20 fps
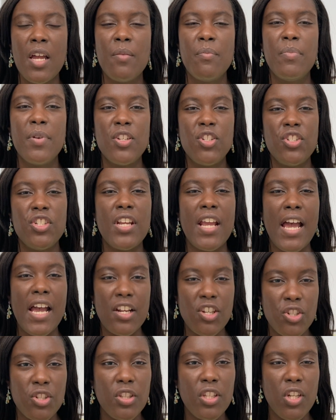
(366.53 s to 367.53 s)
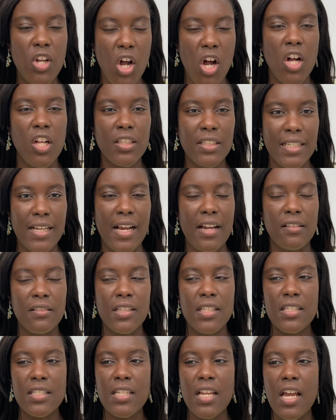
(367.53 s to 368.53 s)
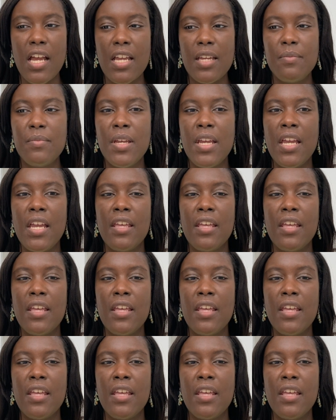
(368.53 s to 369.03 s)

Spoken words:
but she actually called it out this time,